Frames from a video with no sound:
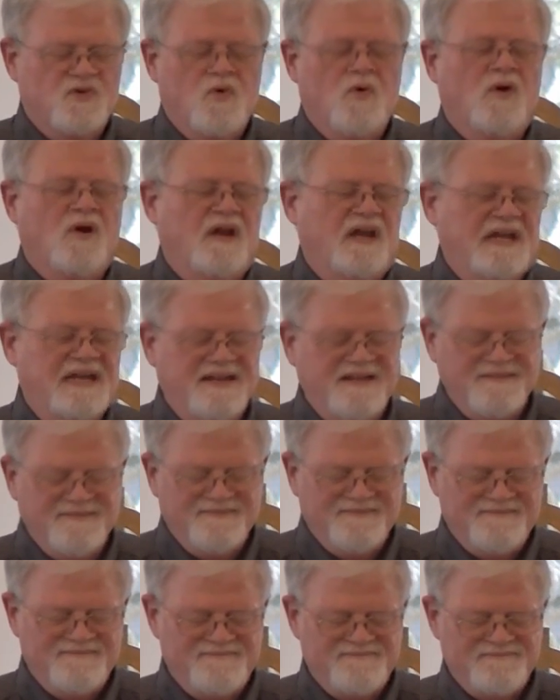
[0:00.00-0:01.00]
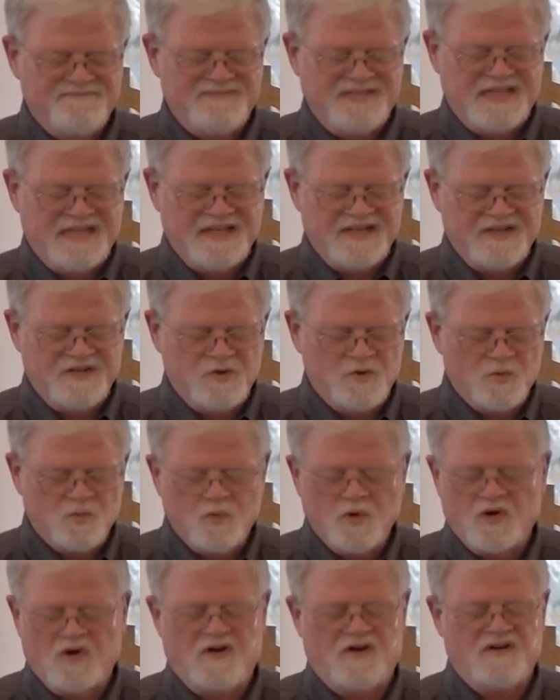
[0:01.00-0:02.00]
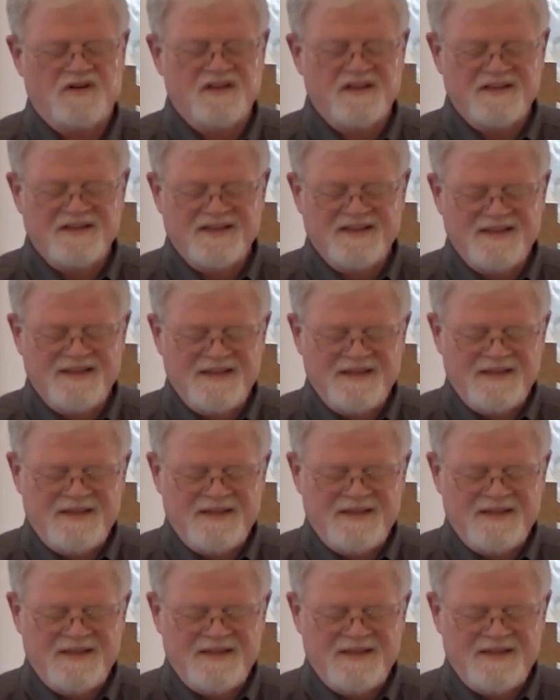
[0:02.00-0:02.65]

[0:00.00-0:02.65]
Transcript: story in your word.